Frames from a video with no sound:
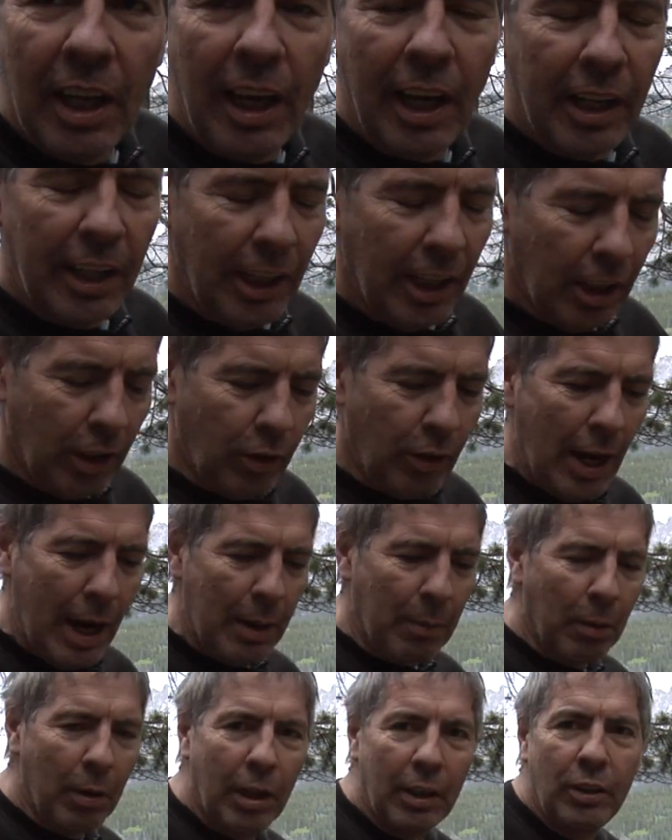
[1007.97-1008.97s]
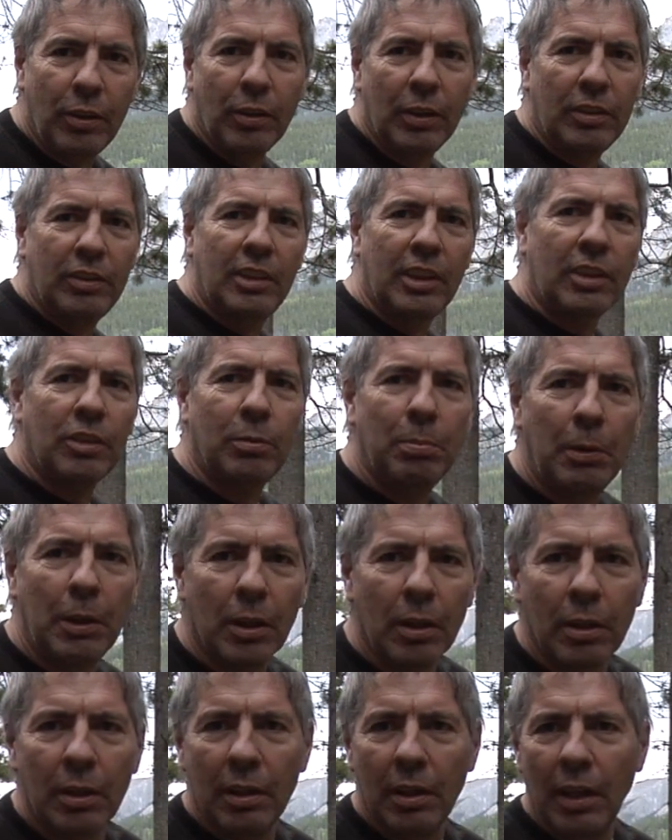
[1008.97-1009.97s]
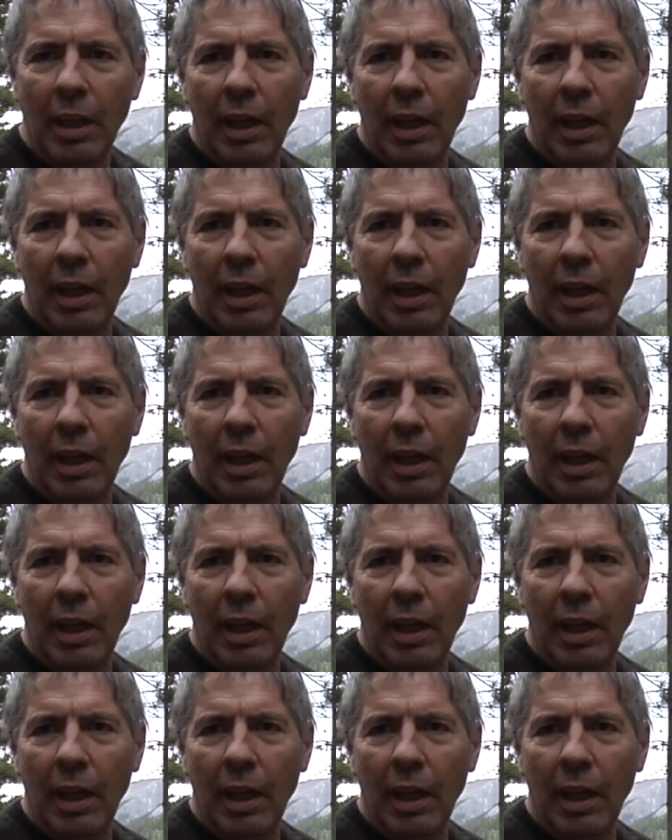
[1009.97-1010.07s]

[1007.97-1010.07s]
and it'll grab onto a six mil,